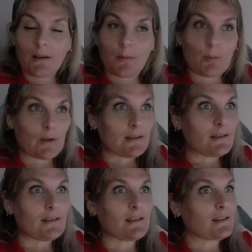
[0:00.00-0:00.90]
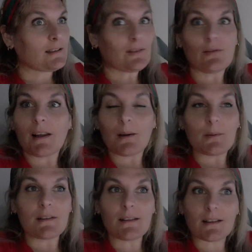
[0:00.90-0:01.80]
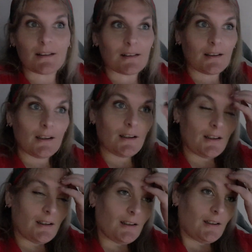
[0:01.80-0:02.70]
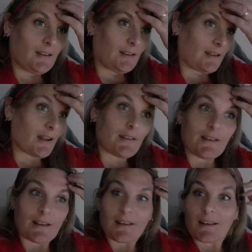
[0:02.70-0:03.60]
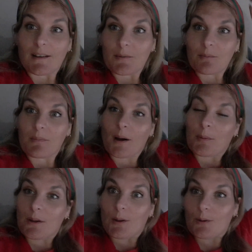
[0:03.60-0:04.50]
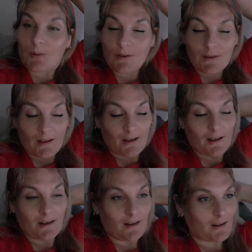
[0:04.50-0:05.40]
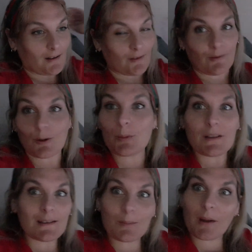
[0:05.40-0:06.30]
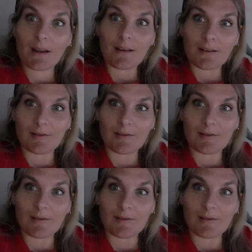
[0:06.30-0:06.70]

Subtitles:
and presents and sunflowers and cousins and barbecues, Reuben is in bed.